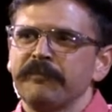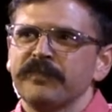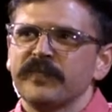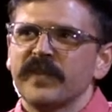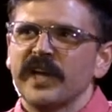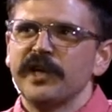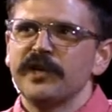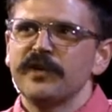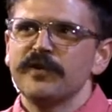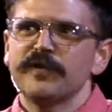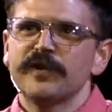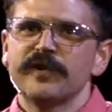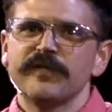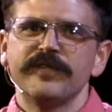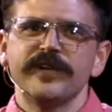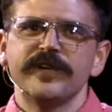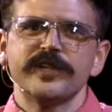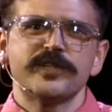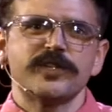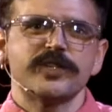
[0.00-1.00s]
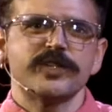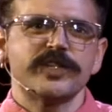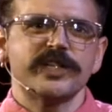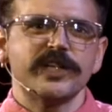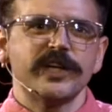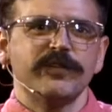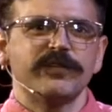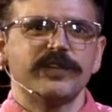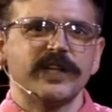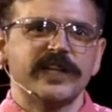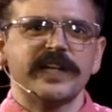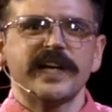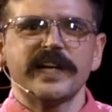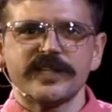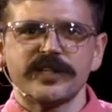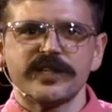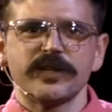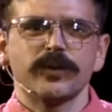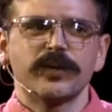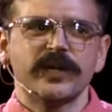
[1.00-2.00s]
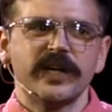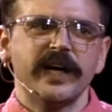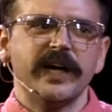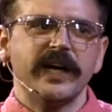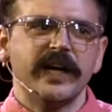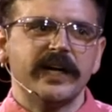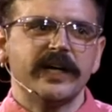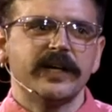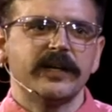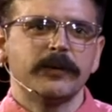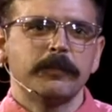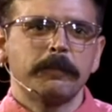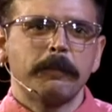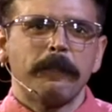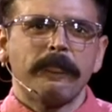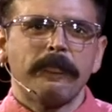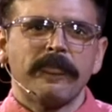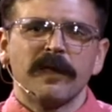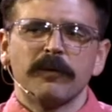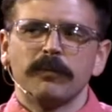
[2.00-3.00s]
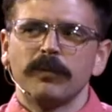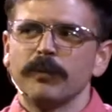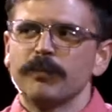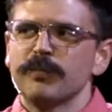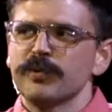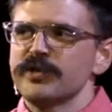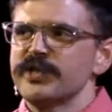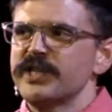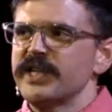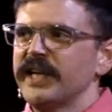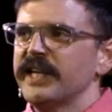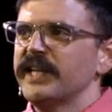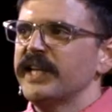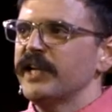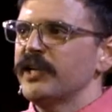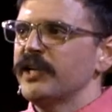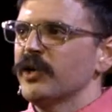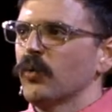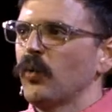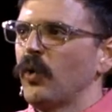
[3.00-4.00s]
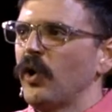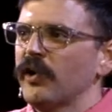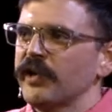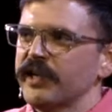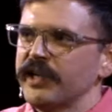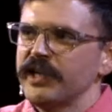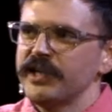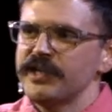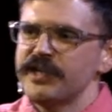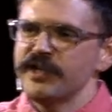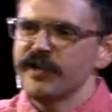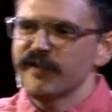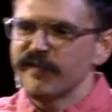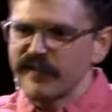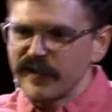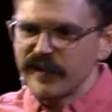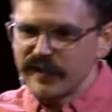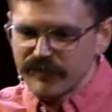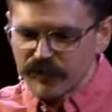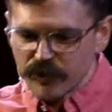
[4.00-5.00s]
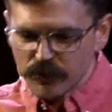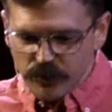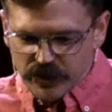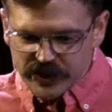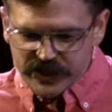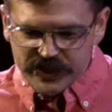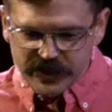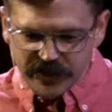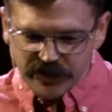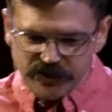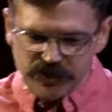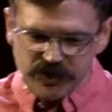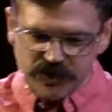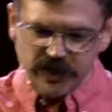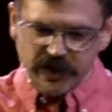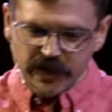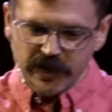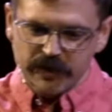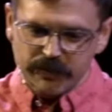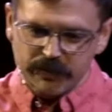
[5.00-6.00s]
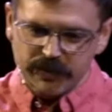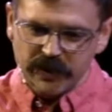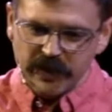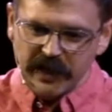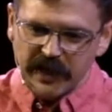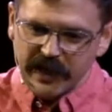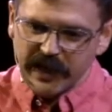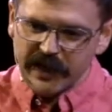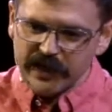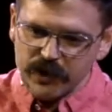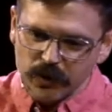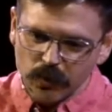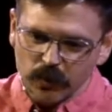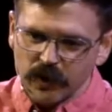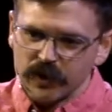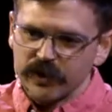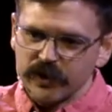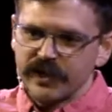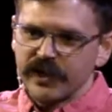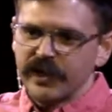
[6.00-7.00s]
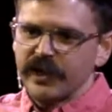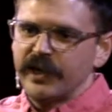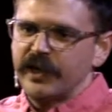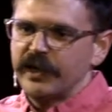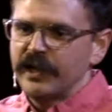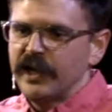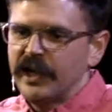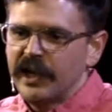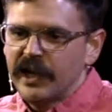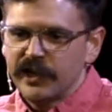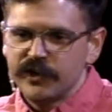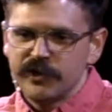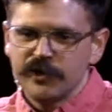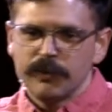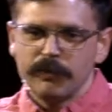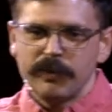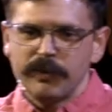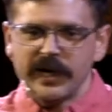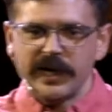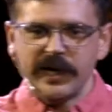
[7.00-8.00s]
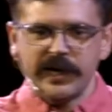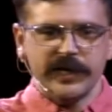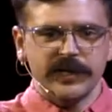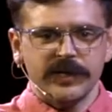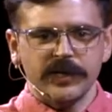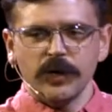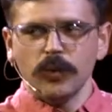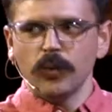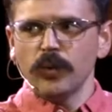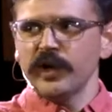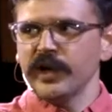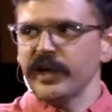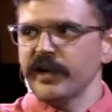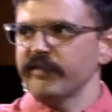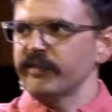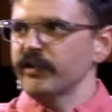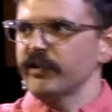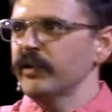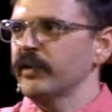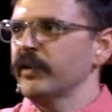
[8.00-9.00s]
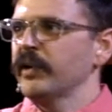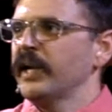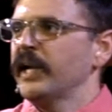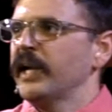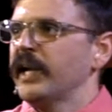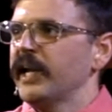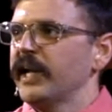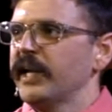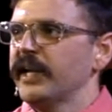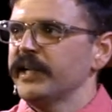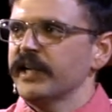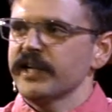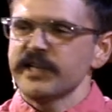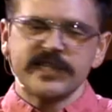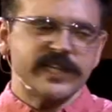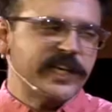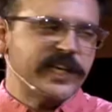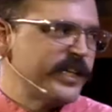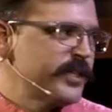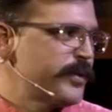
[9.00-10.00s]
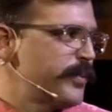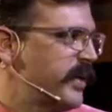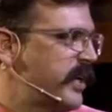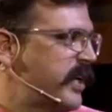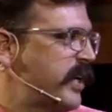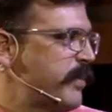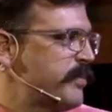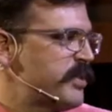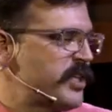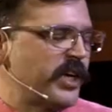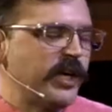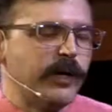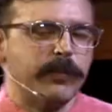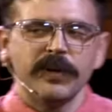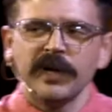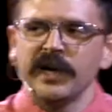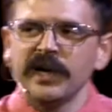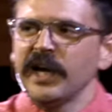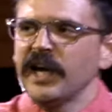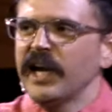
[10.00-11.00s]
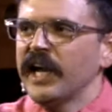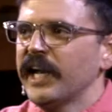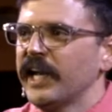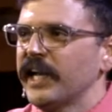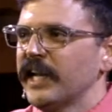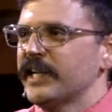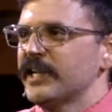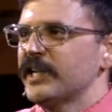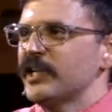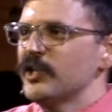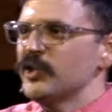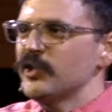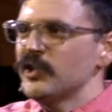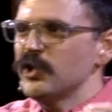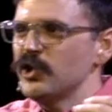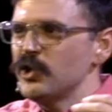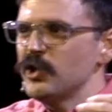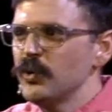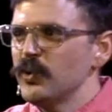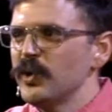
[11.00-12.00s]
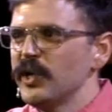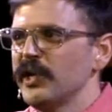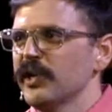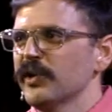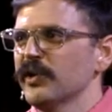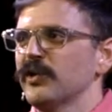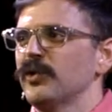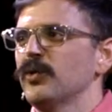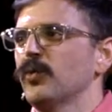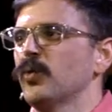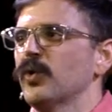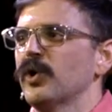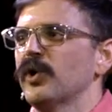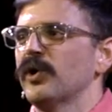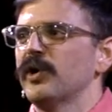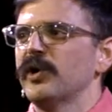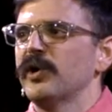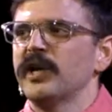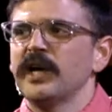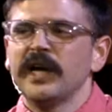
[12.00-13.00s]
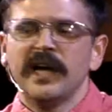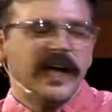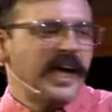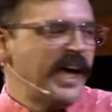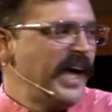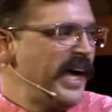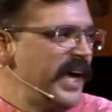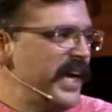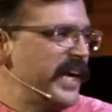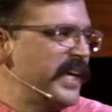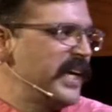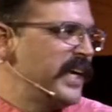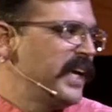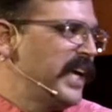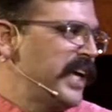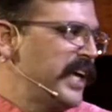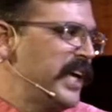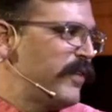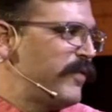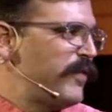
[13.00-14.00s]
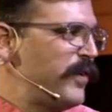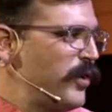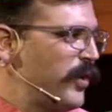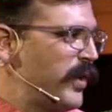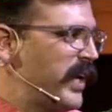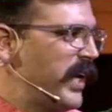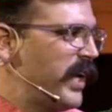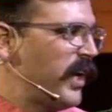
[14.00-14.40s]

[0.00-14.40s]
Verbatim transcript: and you've convinced yourself that that's okay. But pretend that you're walking into your favorite retail shop and you walk in and you're buying a whatever, and a salesman comes up and you hear the word, Hey, if you get